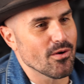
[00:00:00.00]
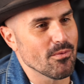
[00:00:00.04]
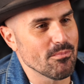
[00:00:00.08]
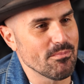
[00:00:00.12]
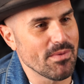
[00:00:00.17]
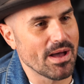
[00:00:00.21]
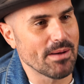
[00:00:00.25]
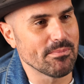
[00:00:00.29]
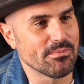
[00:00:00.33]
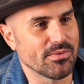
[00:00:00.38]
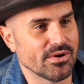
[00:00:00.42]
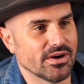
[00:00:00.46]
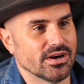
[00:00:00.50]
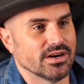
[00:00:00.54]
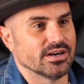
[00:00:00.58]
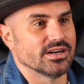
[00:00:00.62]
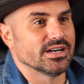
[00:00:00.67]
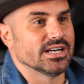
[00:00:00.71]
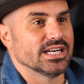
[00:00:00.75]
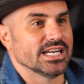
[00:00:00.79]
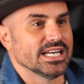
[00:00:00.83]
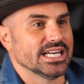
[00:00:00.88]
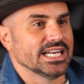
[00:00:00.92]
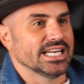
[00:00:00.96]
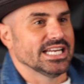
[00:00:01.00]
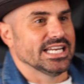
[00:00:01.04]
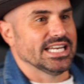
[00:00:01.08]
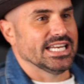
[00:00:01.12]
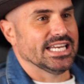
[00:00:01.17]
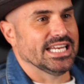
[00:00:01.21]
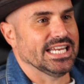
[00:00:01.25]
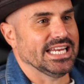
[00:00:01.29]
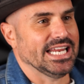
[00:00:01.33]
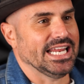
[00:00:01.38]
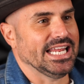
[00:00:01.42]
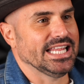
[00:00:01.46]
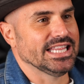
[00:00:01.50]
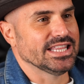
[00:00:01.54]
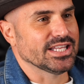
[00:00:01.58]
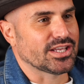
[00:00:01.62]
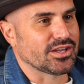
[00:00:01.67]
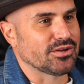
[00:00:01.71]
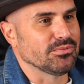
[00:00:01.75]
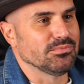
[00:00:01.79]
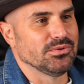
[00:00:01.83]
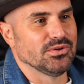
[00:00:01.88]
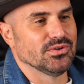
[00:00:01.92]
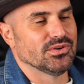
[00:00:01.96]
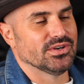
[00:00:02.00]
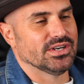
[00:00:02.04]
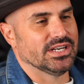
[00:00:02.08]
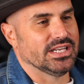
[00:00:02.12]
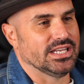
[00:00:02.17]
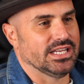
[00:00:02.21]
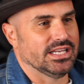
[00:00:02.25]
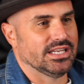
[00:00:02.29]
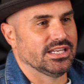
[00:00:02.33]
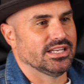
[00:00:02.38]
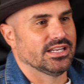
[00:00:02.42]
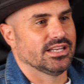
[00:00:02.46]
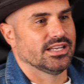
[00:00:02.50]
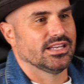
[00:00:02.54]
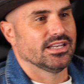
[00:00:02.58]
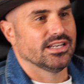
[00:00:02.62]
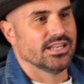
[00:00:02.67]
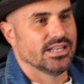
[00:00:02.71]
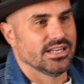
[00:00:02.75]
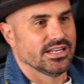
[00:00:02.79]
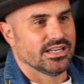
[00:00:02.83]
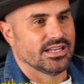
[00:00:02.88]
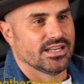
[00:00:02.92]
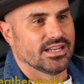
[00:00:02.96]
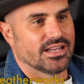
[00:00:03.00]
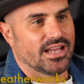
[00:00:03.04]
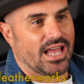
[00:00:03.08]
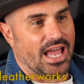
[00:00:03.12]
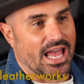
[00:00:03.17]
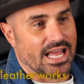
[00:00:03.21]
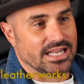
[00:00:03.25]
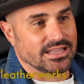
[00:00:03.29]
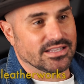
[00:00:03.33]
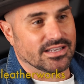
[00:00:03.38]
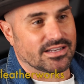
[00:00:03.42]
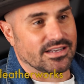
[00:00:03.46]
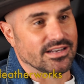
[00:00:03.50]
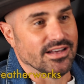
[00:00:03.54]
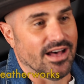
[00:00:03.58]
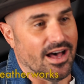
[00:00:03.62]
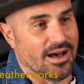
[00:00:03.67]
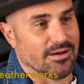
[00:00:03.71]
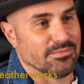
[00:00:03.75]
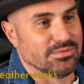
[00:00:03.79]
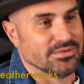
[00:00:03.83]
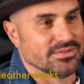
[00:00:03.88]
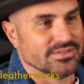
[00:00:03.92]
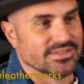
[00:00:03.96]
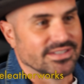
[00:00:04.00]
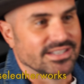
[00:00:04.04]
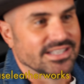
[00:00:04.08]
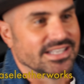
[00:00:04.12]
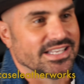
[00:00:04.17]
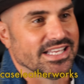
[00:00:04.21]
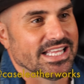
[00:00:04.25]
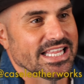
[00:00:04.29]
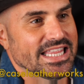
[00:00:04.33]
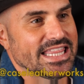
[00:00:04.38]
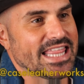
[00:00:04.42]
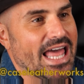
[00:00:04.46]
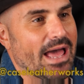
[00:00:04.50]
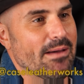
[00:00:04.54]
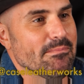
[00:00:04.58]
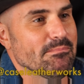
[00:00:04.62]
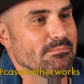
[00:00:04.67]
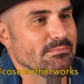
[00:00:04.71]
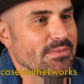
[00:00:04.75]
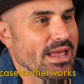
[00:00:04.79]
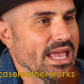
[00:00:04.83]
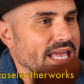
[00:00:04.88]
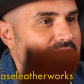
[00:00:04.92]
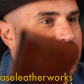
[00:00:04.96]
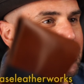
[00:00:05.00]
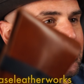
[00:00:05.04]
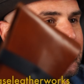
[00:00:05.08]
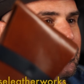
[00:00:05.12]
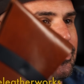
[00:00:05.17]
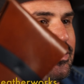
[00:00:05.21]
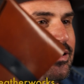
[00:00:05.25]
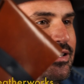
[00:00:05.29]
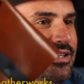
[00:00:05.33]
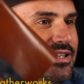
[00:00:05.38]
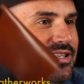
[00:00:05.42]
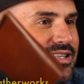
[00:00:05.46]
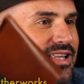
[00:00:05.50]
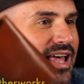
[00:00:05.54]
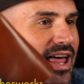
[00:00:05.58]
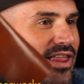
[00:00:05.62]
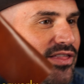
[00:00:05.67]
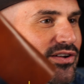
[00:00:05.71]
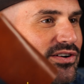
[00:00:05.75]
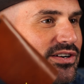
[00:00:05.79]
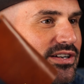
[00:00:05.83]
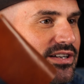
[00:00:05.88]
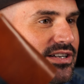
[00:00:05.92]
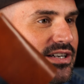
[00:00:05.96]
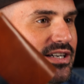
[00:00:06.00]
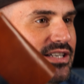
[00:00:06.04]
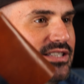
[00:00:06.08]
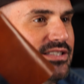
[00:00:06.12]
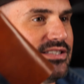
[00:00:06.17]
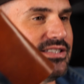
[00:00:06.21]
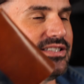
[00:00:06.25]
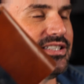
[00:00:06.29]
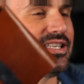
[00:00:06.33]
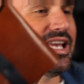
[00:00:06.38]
member in the community and the club that makes leather goods,